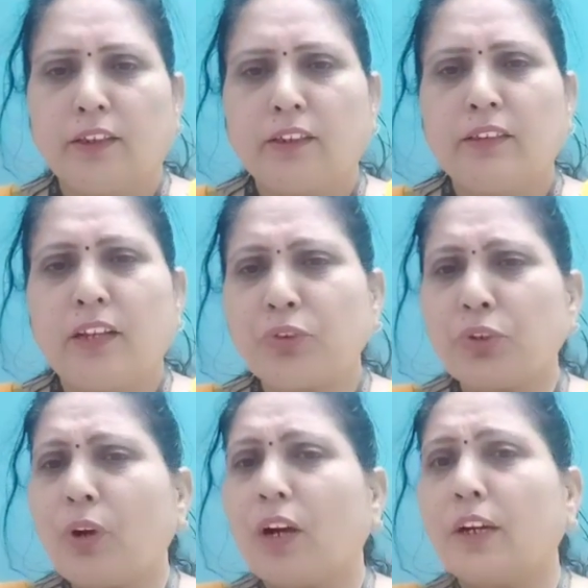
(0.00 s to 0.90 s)
Now
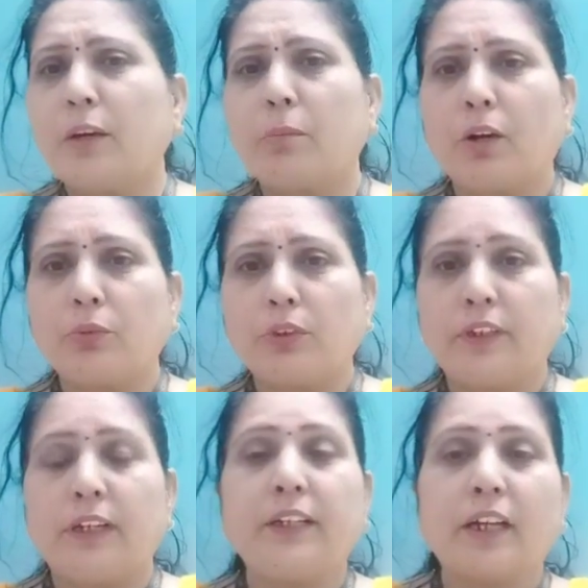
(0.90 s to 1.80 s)
you heard
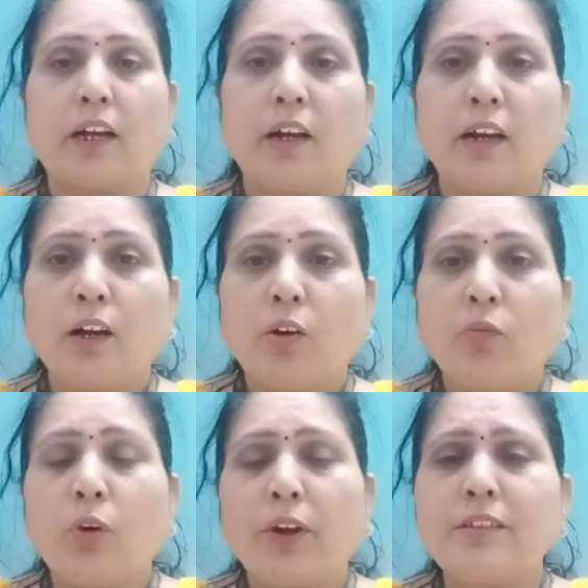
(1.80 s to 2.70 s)
about data.
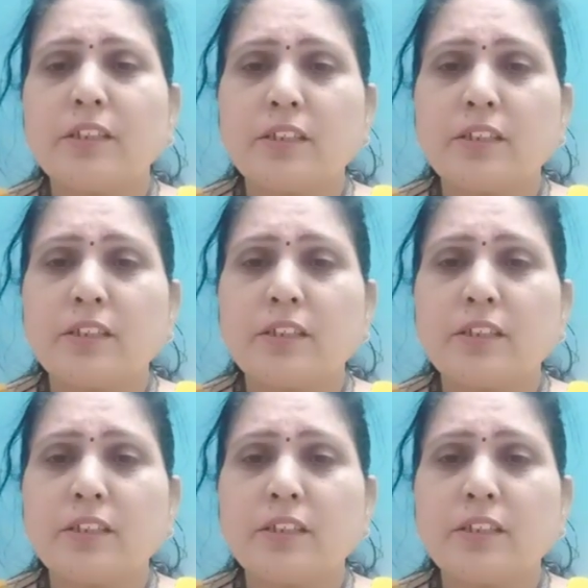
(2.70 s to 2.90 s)
What is this